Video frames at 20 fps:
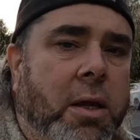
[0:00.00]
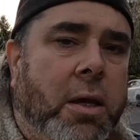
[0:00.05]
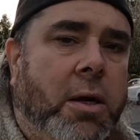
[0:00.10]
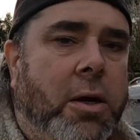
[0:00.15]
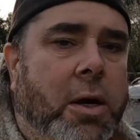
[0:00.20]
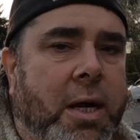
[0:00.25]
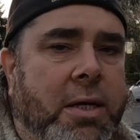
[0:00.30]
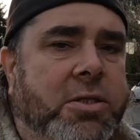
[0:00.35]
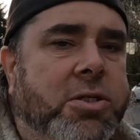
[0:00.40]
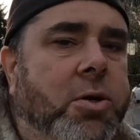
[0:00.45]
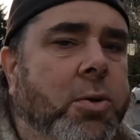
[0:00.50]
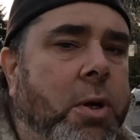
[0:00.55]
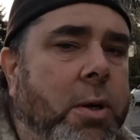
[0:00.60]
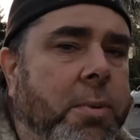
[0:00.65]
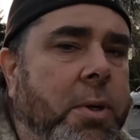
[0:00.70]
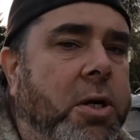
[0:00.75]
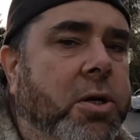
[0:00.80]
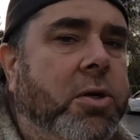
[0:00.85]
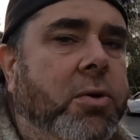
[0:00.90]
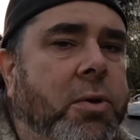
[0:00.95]
Alright, so what I'm
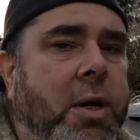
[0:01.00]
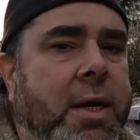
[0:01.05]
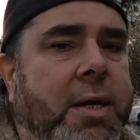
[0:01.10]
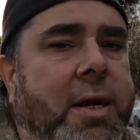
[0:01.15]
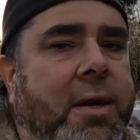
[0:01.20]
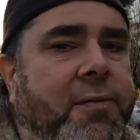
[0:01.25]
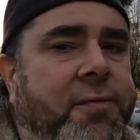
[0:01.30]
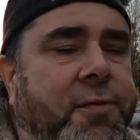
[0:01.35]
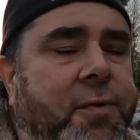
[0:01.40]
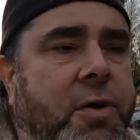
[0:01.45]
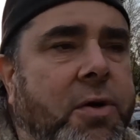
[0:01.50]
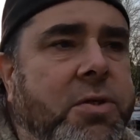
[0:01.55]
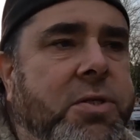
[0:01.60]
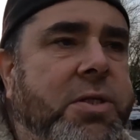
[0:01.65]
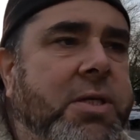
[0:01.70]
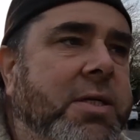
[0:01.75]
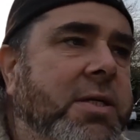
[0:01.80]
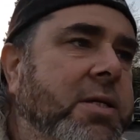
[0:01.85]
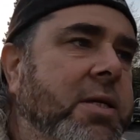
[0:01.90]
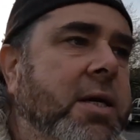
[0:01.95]
going to do right now
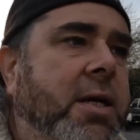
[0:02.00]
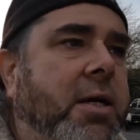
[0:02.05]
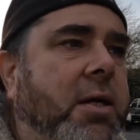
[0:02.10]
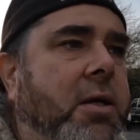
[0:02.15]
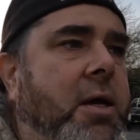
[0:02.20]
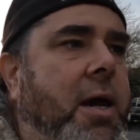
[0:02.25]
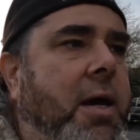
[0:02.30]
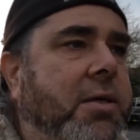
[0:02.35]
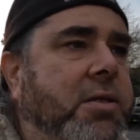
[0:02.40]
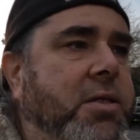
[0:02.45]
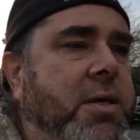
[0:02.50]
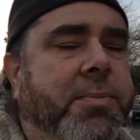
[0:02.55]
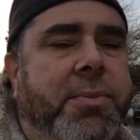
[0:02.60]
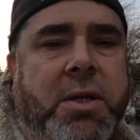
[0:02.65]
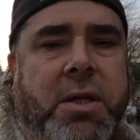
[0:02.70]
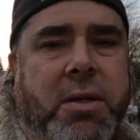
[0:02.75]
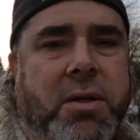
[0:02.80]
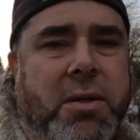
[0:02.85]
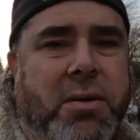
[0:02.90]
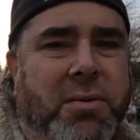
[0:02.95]
first is get
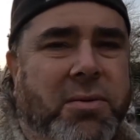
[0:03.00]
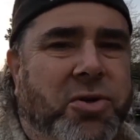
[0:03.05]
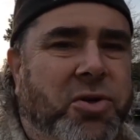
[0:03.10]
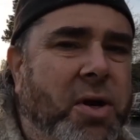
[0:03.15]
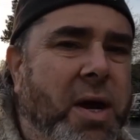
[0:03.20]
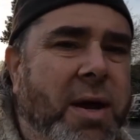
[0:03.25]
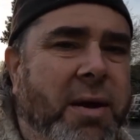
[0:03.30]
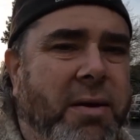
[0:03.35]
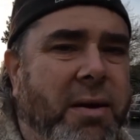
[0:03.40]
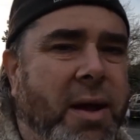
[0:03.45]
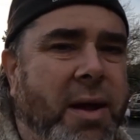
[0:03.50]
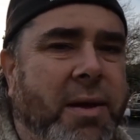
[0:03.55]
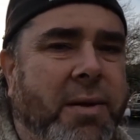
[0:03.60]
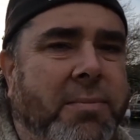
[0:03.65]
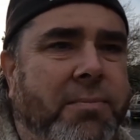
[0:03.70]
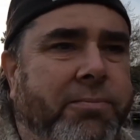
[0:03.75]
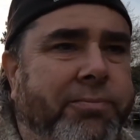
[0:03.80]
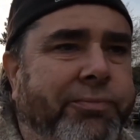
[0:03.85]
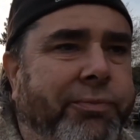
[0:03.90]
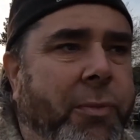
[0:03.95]
something to try
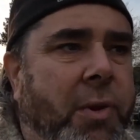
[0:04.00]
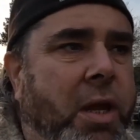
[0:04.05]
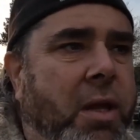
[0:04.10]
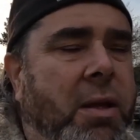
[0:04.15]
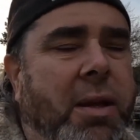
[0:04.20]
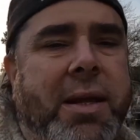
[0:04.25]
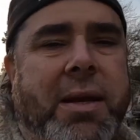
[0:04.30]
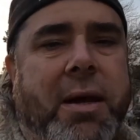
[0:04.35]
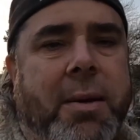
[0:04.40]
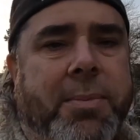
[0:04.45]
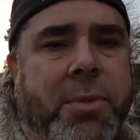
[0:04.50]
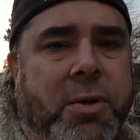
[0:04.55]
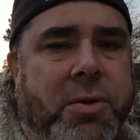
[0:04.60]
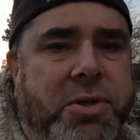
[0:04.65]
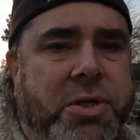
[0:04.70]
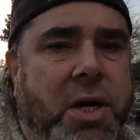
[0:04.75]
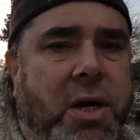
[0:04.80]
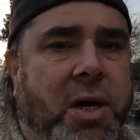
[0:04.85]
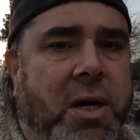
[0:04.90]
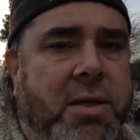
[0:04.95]
and clean up
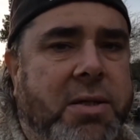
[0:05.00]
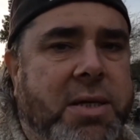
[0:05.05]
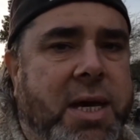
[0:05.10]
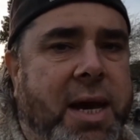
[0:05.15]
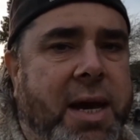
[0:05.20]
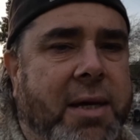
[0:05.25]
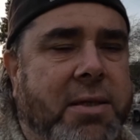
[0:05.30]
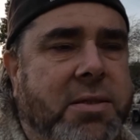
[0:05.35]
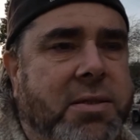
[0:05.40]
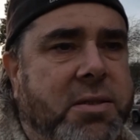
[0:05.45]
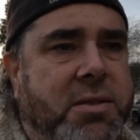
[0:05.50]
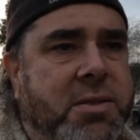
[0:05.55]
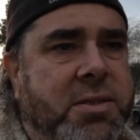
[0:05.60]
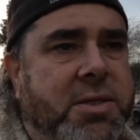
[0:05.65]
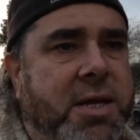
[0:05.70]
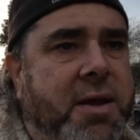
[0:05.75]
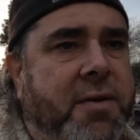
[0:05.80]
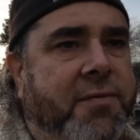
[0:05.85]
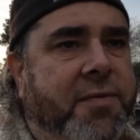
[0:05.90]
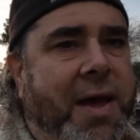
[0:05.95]
those contacts and
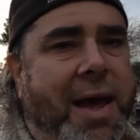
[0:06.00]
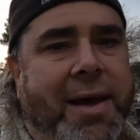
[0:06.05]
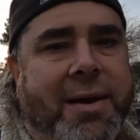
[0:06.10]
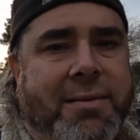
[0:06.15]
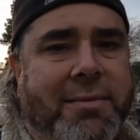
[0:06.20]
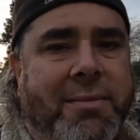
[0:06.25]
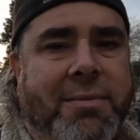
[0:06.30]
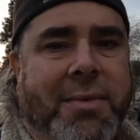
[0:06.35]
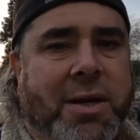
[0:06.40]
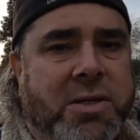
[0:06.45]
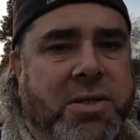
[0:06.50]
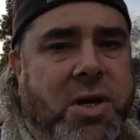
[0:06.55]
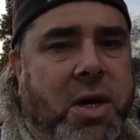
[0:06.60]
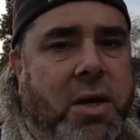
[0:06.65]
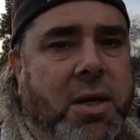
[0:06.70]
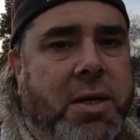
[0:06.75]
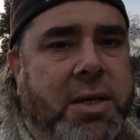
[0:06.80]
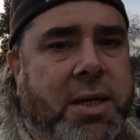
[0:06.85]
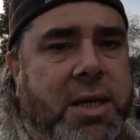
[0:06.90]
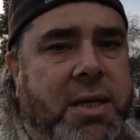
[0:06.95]
see if that is
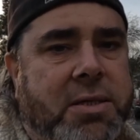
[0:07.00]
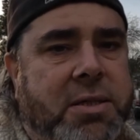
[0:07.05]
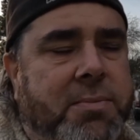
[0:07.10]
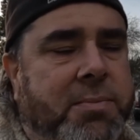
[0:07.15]
all it needs.